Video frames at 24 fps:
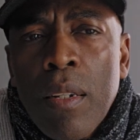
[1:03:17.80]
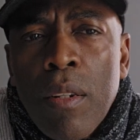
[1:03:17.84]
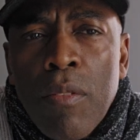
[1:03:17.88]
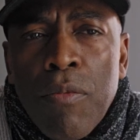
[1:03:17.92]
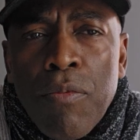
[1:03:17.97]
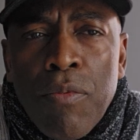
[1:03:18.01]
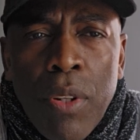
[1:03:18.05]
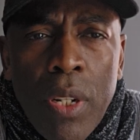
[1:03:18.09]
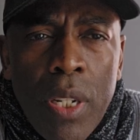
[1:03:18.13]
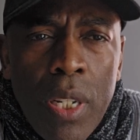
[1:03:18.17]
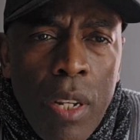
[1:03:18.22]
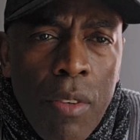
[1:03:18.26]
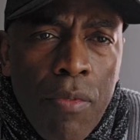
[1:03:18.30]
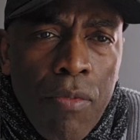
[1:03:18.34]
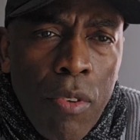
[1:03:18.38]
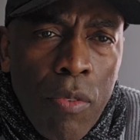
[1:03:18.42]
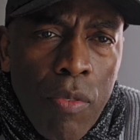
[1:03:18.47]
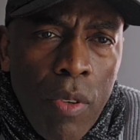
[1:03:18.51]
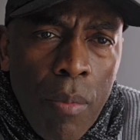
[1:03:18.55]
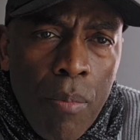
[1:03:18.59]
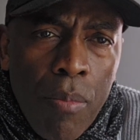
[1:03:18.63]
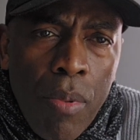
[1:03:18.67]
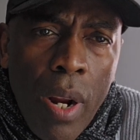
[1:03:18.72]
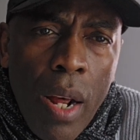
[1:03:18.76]
Forgive
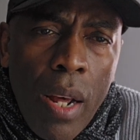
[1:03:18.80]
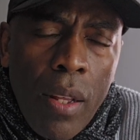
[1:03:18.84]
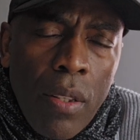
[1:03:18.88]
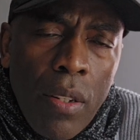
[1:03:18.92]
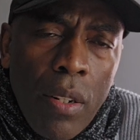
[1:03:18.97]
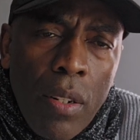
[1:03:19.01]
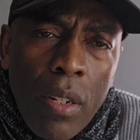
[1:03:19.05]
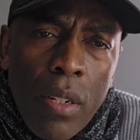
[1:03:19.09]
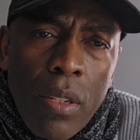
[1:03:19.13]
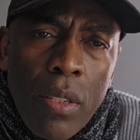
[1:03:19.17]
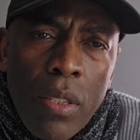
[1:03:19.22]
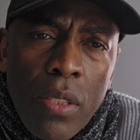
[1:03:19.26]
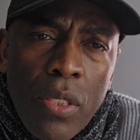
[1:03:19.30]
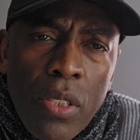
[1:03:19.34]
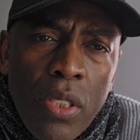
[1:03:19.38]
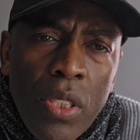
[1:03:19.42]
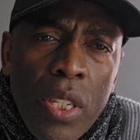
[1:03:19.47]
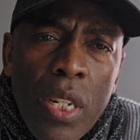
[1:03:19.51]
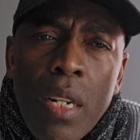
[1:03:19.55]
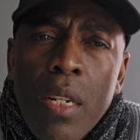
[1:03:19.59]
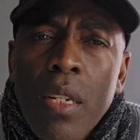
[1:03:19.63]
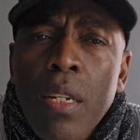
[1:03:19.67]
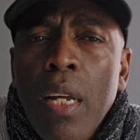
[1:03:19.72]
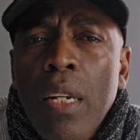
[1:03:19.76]
our brother.
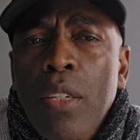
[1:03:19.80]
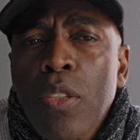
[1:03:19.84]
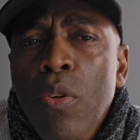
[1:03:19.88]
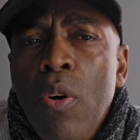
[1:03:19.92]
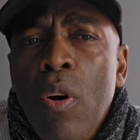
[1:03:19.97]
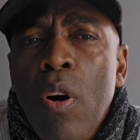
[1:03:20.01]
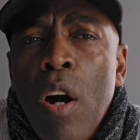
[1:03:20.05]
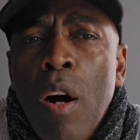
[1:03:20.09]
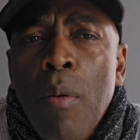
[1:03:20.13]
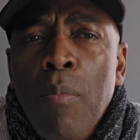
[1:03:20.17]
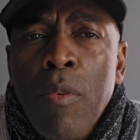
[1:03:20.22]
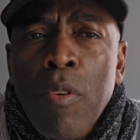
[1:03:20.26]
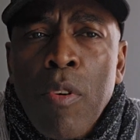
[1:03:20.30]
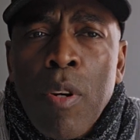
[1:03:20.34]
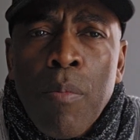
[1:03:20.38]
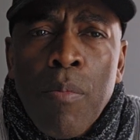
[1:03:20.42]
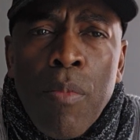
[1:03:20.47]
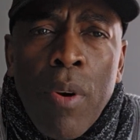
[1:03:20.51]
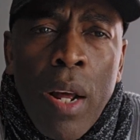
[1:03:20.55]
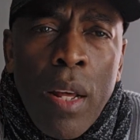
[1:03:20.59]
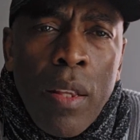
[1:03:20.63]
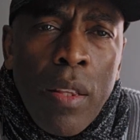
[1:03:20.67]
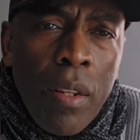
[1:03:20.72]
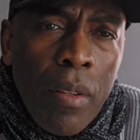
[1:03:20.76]
Seek not to harm our
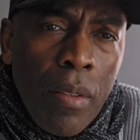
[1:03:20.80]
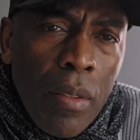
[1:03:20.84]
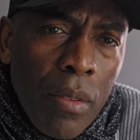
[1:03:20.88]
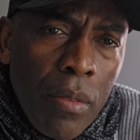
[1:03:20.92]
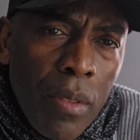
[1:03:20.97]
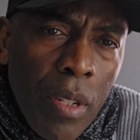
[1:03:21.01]
brother.